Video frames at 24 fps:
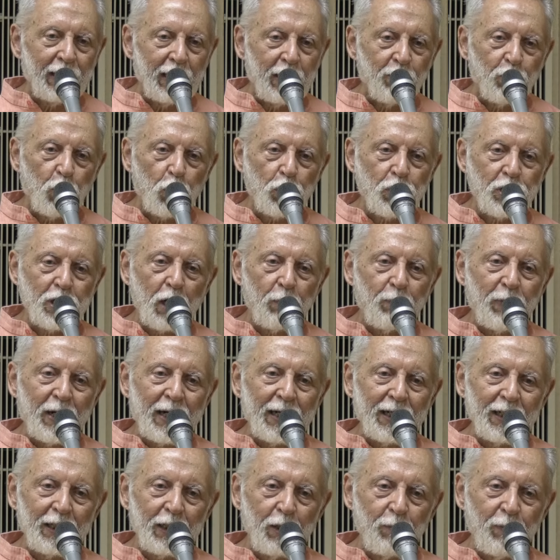emotional
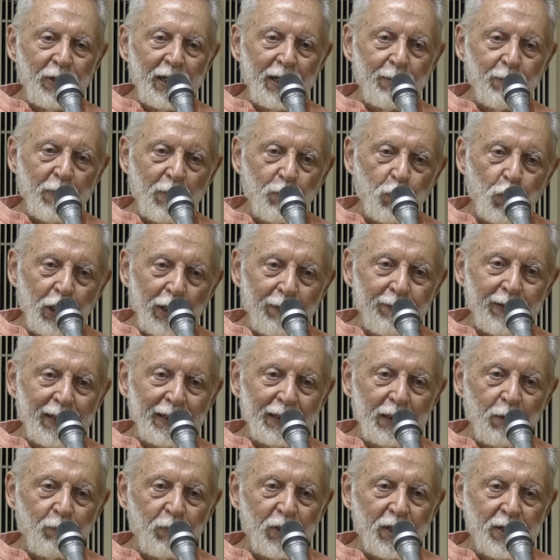part of the being may
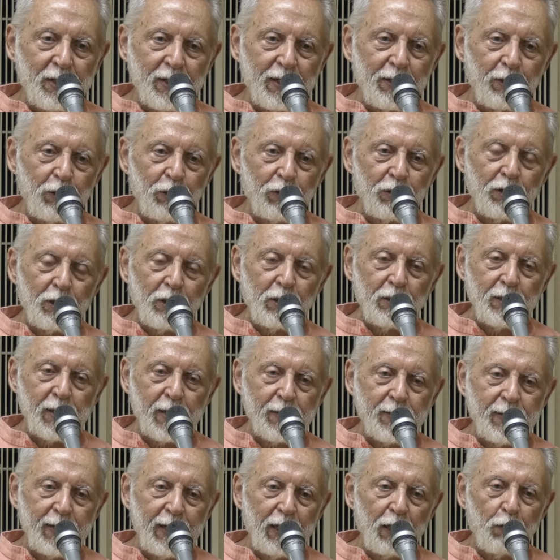motivate the person to
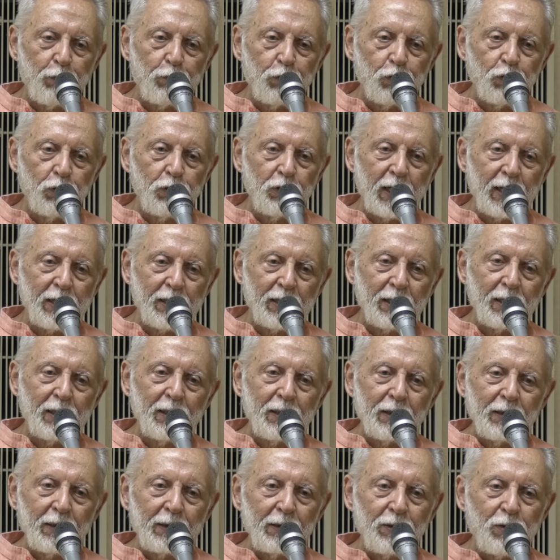say, seek food and
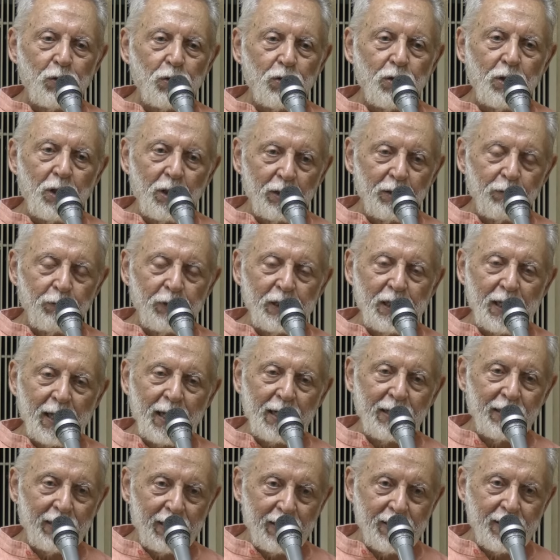so on, which
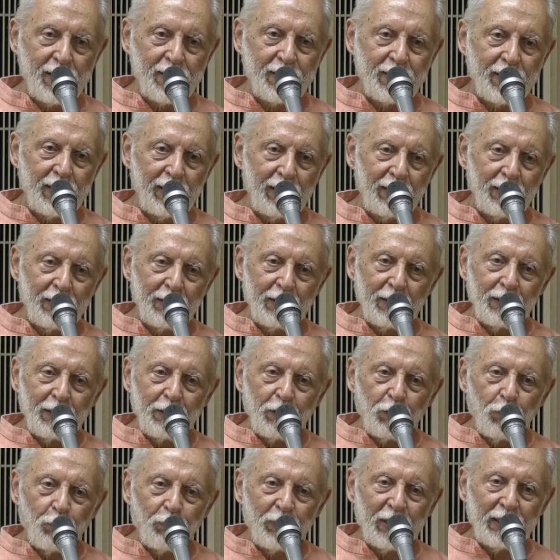are necessary,
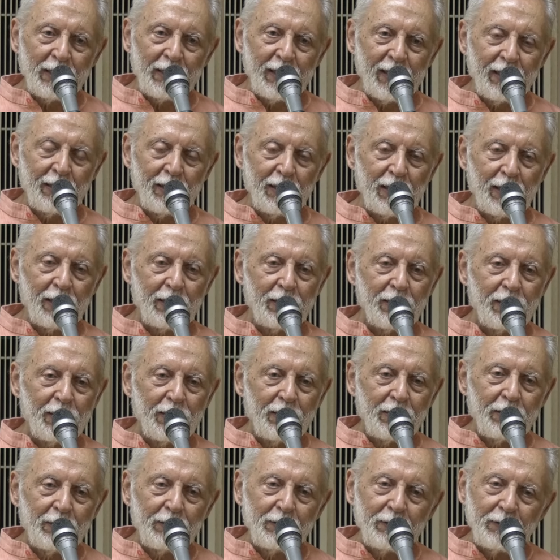but then
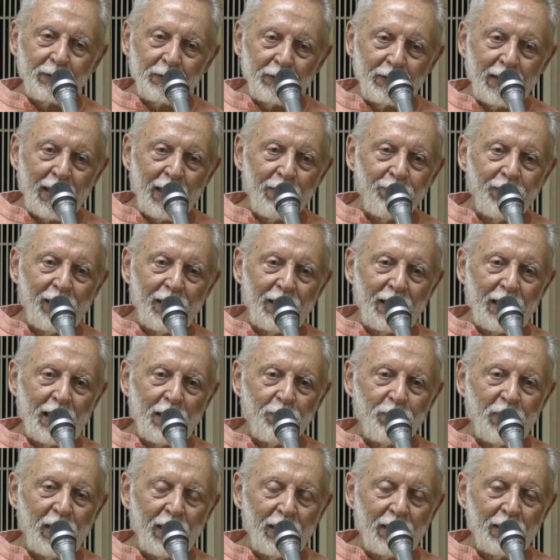there will
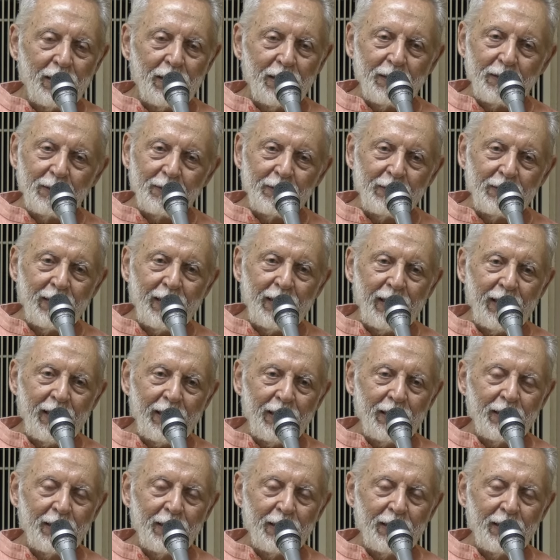come in the